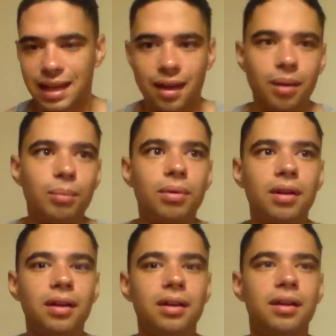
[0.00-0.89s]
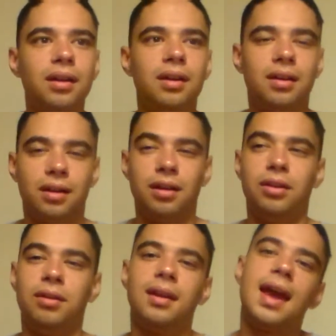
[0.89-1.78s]
gameplay,
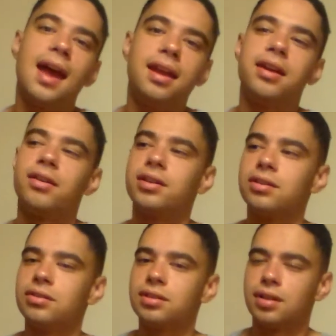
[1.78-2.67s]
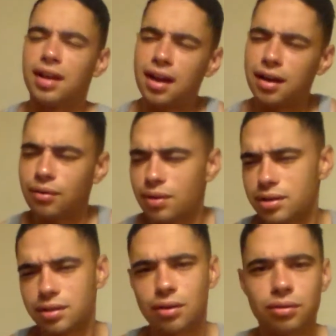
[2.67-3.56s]
and you can add characters. Like, I didn't
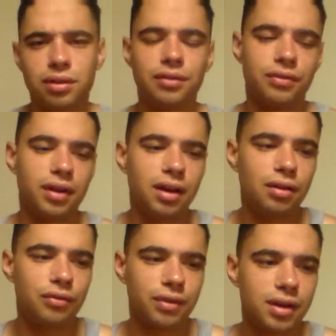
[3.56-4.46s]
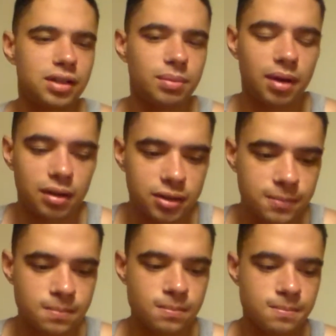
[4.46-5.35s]
watch the whole thing for Halo for
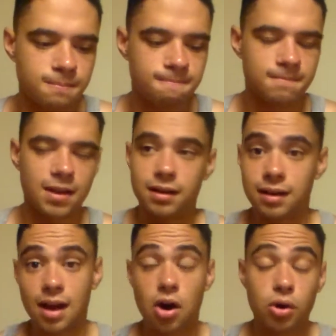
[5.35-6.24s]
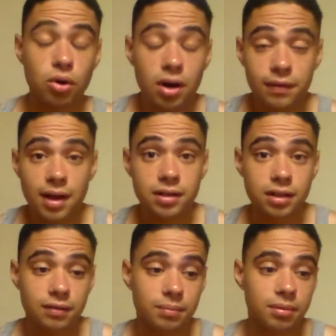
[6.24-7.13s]
Xbox, and nor have I
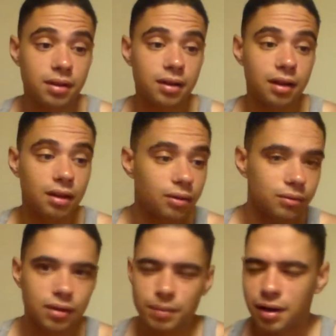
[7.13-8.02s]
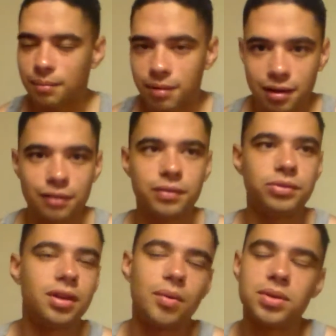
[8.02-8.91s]
actually even played Halo. I mean, I played a
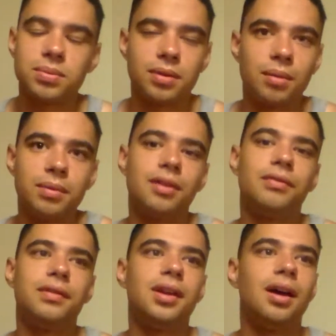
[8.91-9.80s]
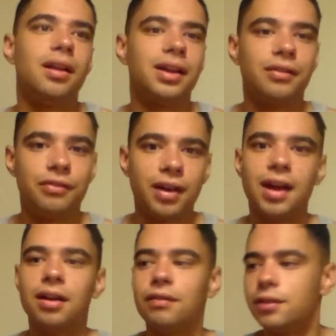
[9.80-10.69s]
few times, but I'm definitely not, like, a
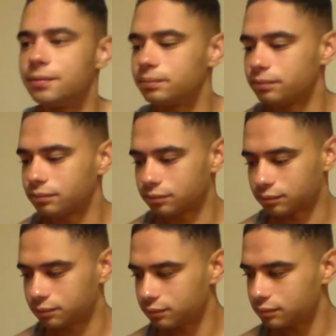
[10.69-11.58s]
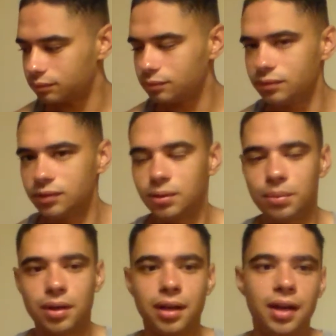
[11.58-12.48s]
fan of it.
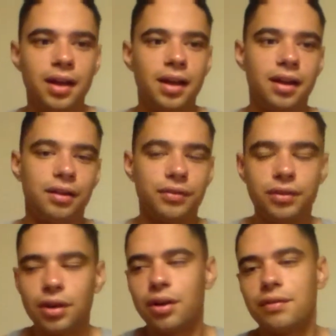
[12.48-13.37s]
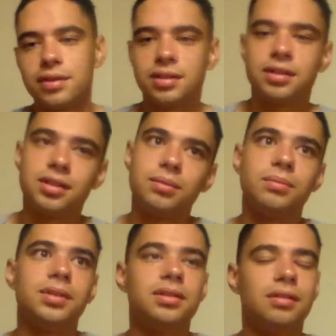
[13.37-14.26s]
But if you know every
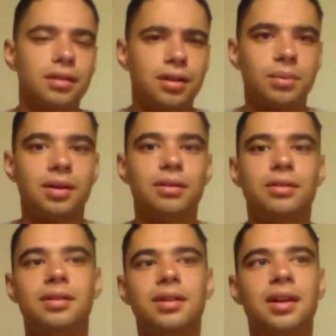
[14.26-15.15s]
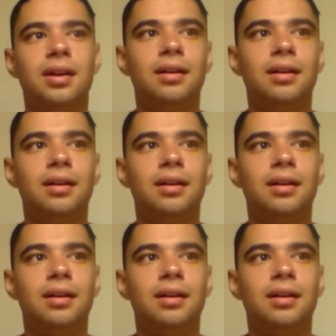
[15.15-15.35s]
system is going to come out on,